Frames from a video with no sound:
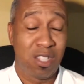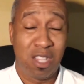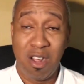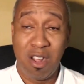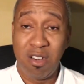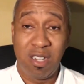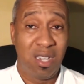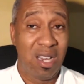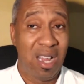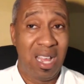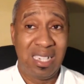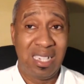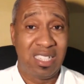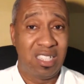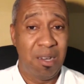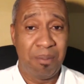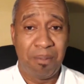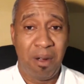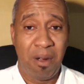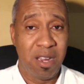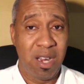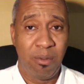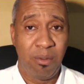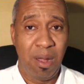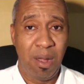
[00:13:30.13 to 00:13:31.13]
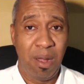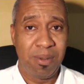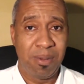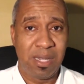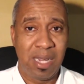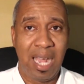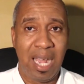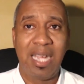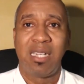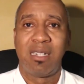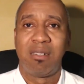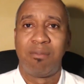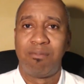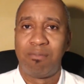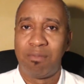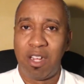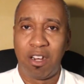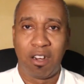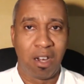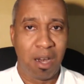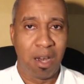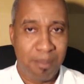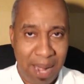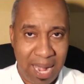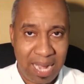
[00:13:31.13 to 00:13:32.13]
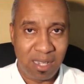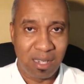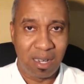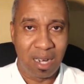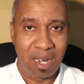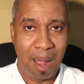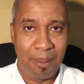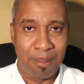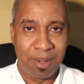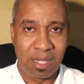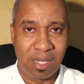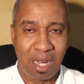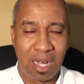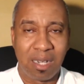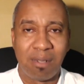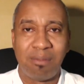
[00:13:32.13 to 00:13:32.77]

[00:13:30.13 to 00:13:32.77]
$30 cheaper on your website, you're going to buy it on Amazon.